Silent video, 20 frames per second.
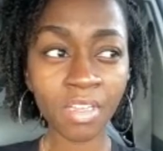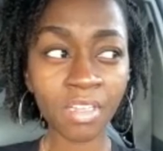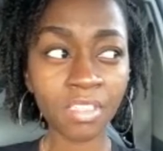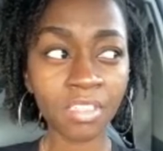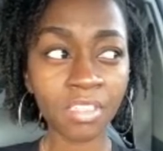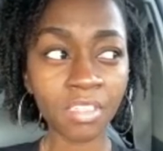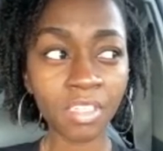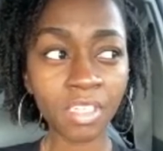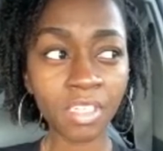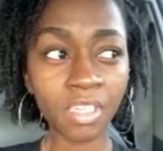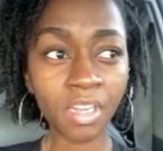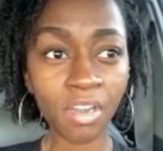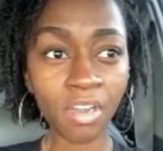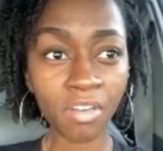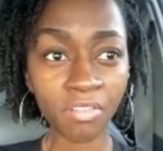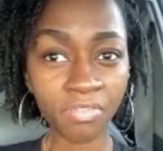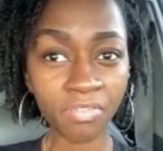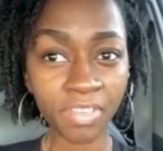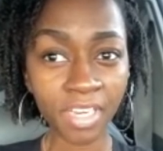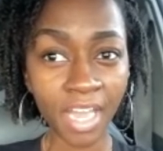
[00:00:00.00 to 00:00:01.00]
During
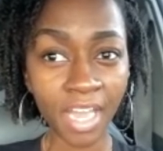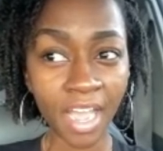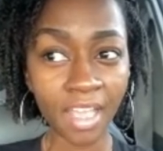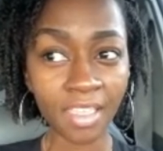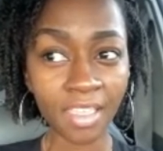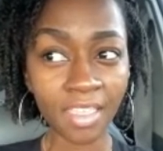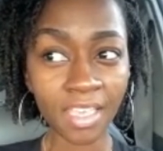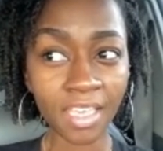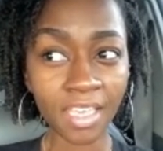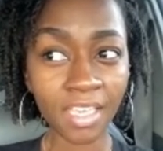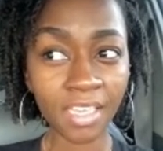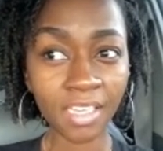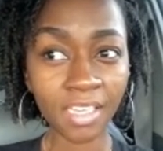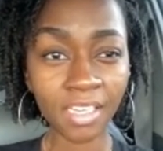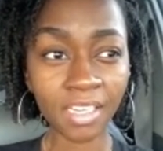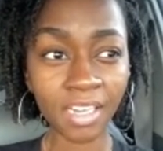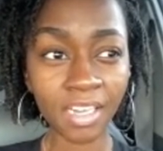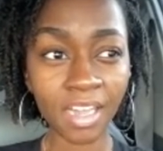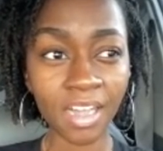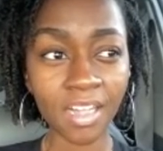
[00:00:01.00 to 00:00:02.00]
COVID, I think
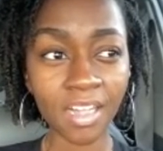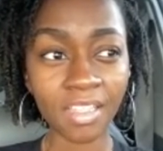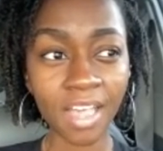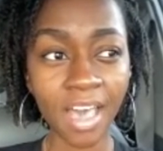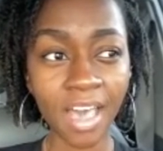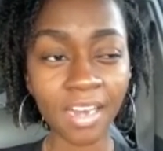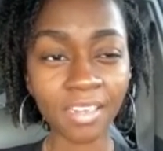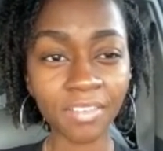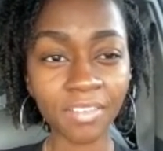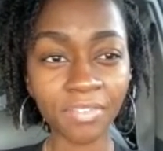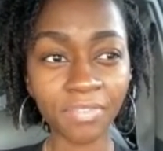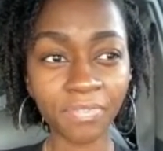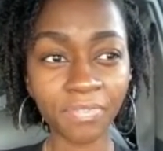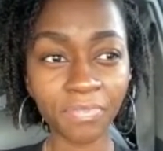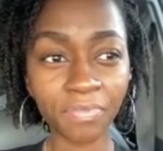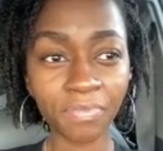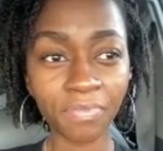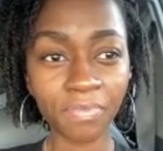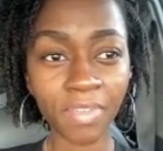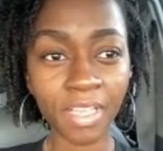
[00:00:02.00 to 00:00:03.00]
a lot
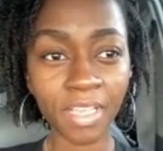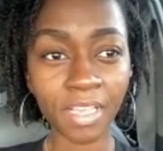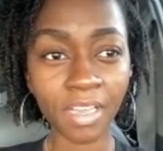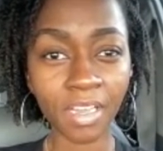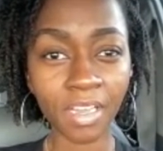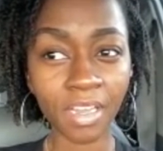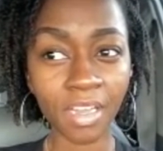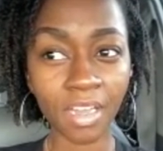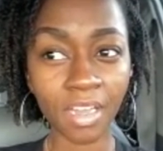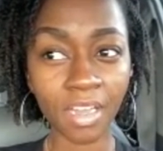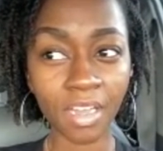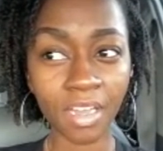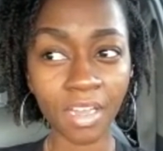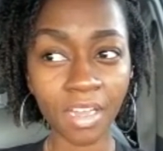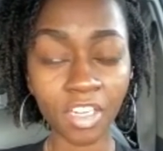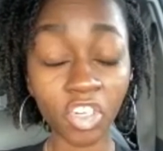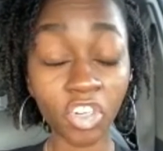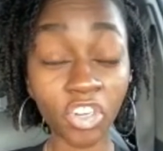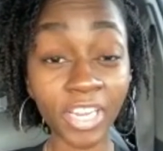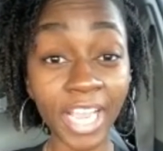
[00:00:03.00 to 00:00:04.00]
of
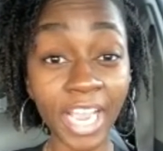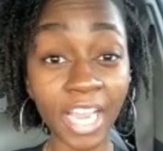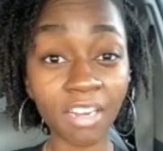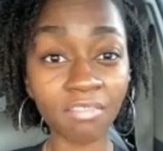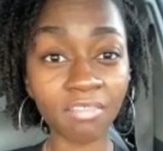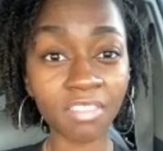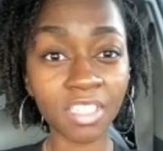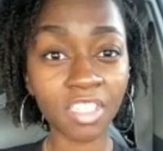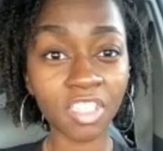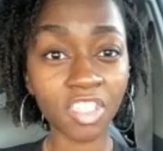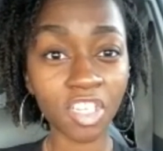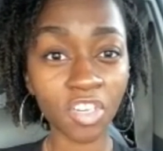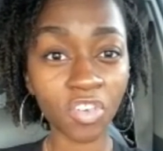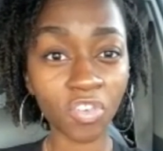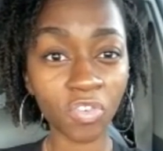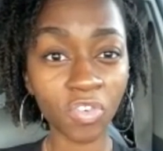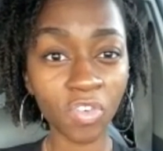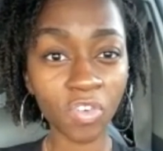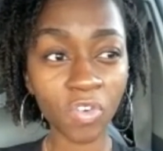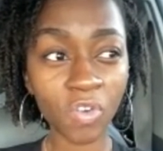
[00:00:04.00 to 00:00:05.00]
creatives in
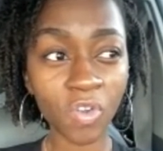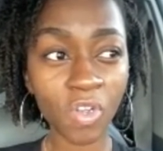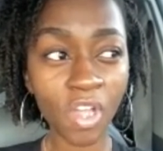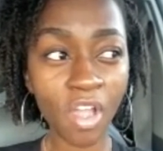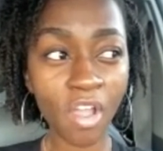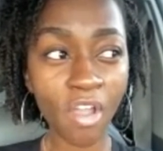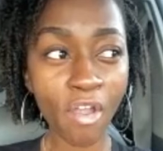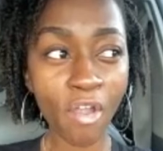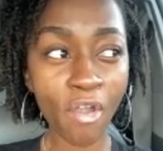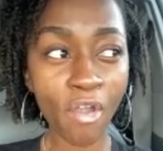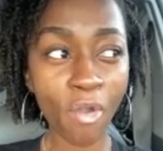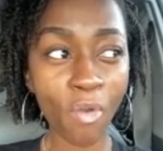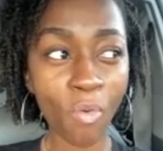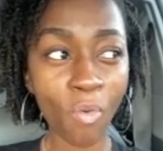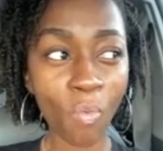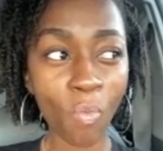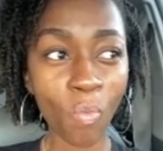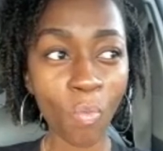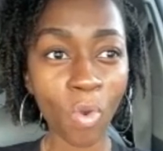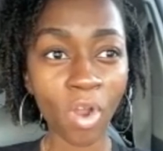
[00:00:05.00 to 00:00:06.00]
general
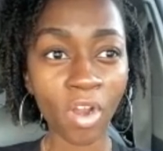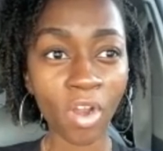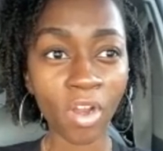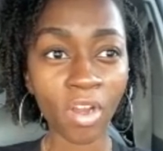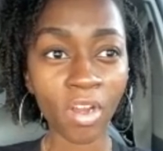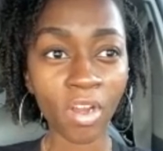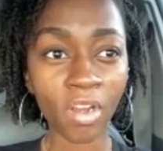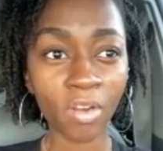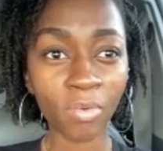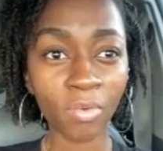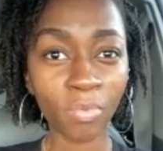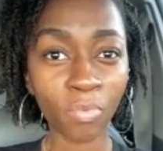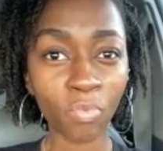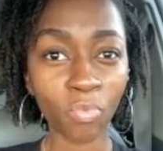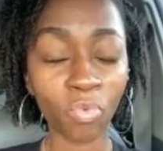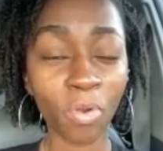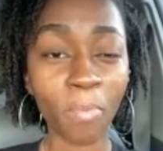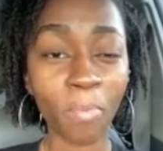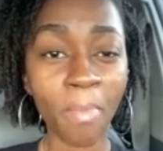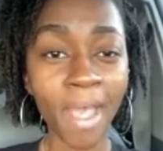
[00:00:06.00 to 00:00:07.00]
were
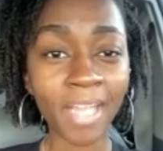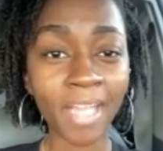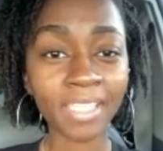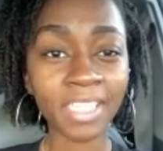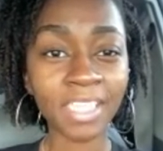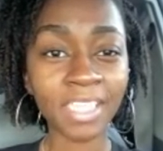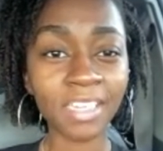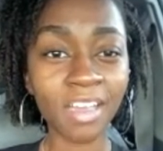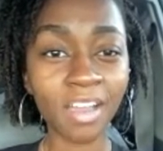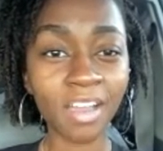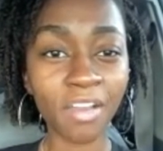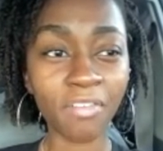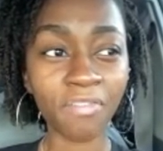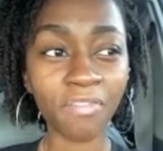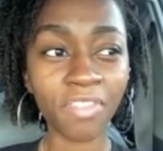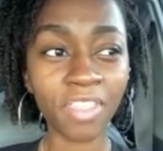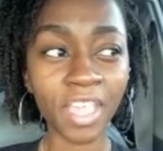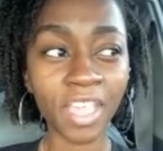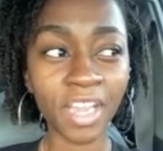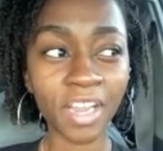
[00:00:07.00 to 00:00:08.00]
reminded of
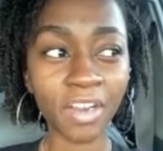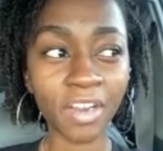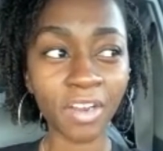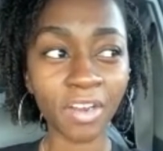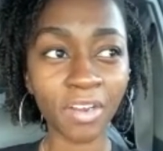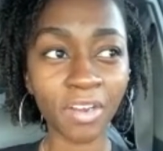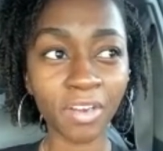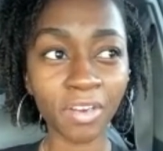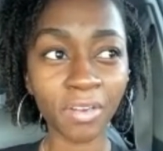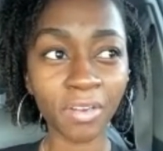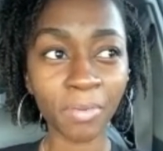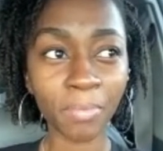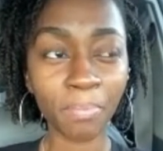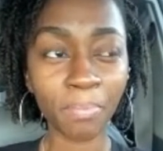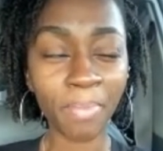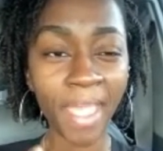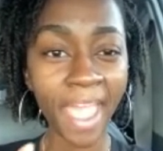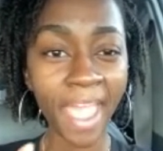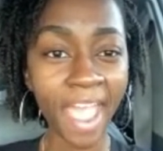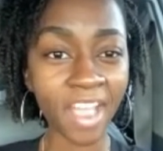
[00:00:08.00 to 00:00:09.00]
their
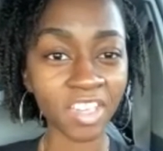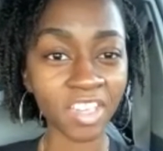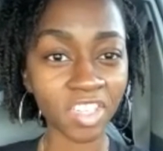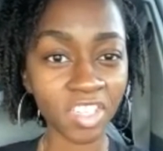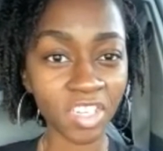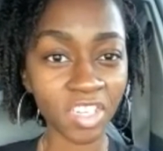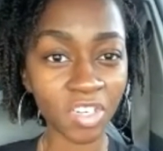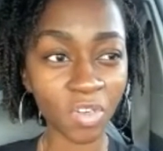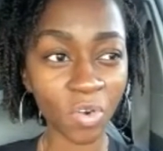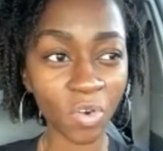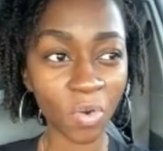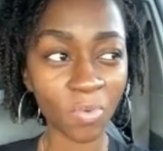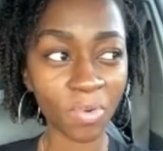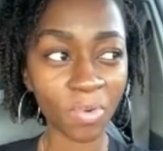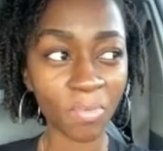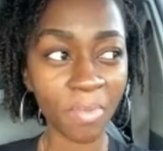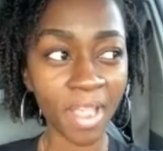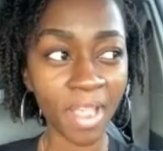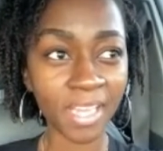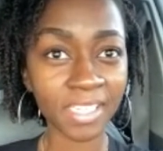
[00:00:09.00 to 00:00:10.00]
passion or
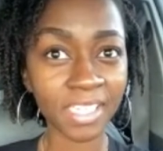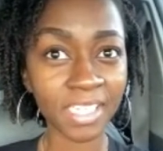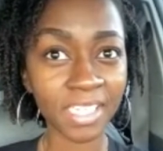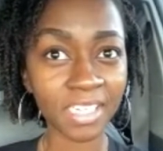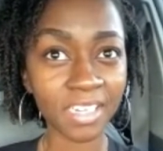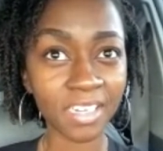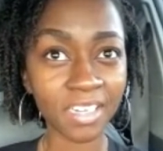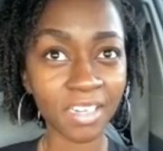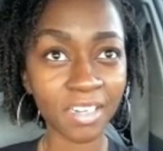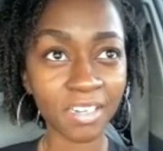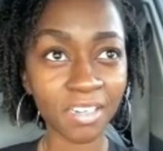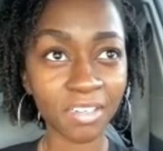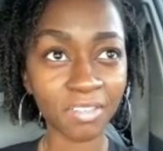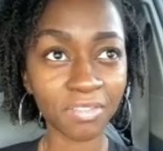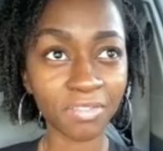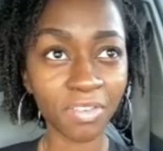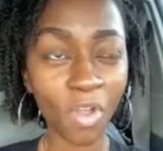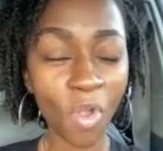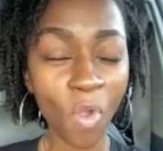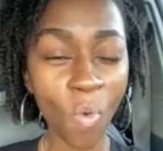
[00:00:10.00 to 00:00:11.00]
reminded
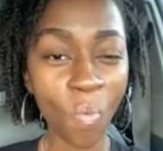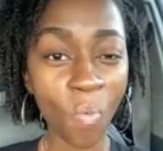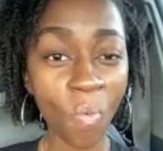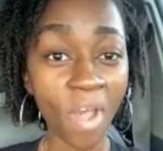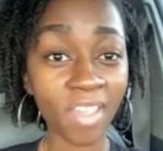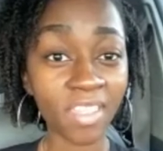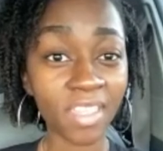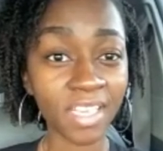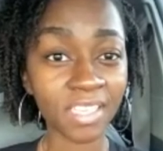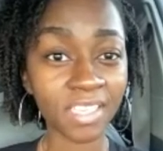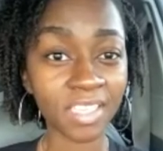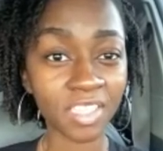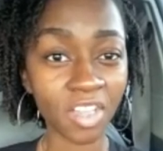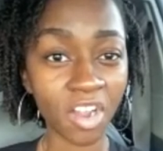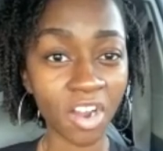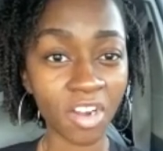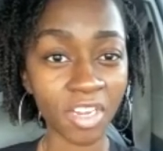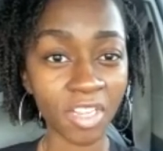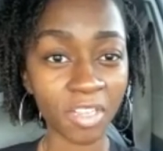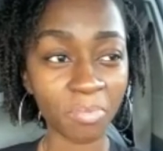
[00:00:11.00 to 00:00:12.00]
of why they
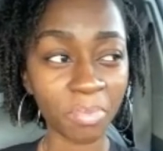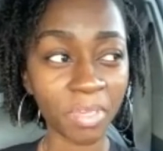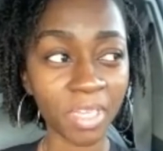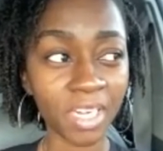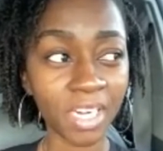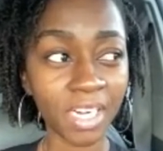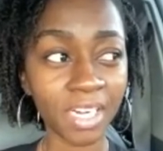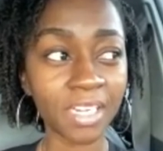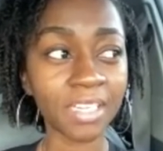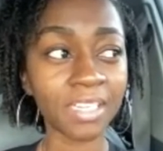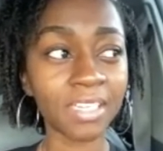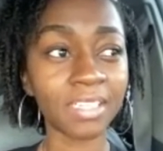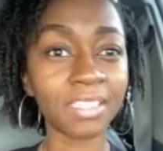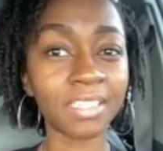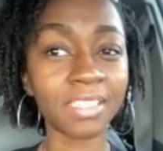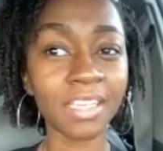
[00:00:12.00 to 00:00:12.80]
started, because